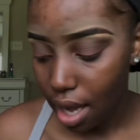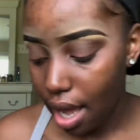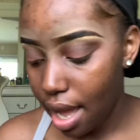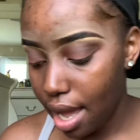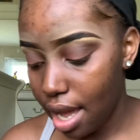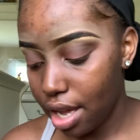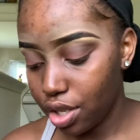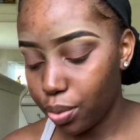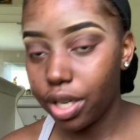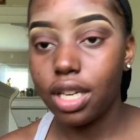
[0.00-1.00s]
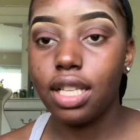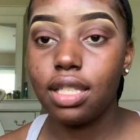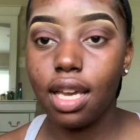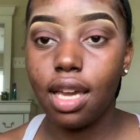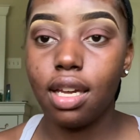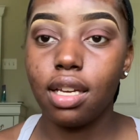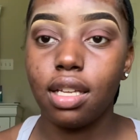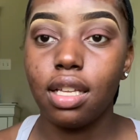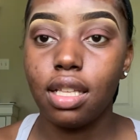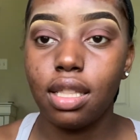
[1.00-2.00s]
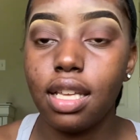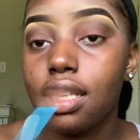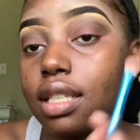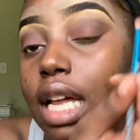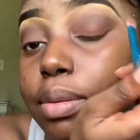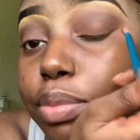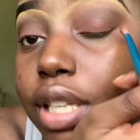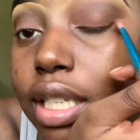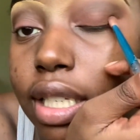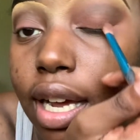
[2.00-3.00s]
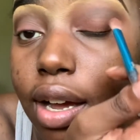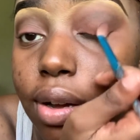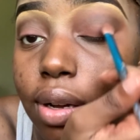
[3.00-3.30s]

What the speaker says: And we're going to take this and blend it out.